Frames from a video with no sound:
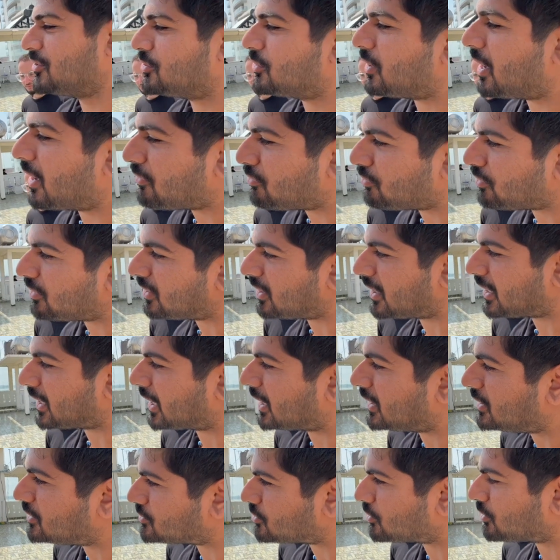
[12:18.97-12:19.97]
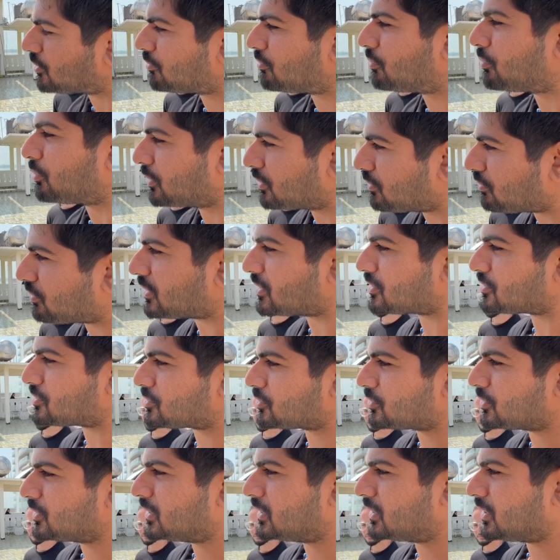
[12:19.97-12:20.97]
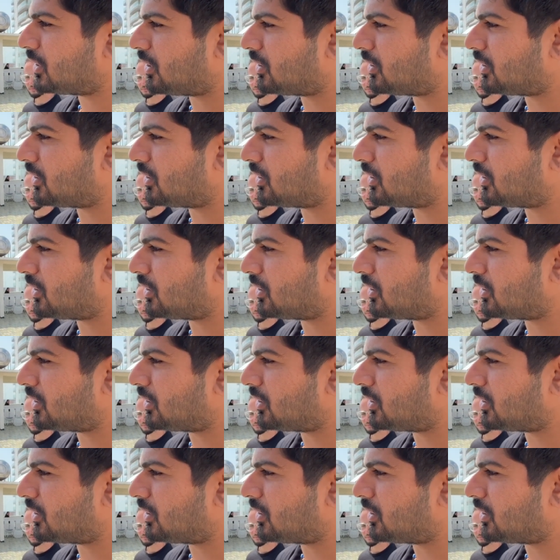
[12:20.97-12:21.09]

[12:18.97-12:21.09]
Do you have like any sort of brief history